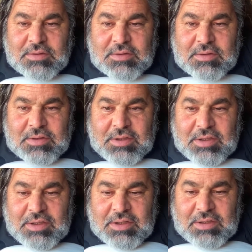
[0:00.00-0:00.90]

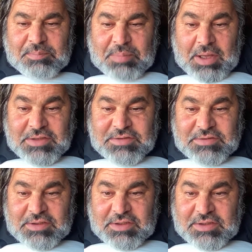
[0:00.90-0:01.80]
the
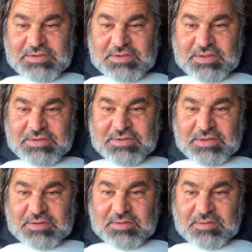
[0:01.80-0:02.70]
best and easiest
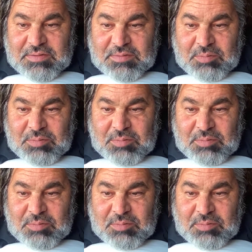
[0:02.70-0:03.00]
and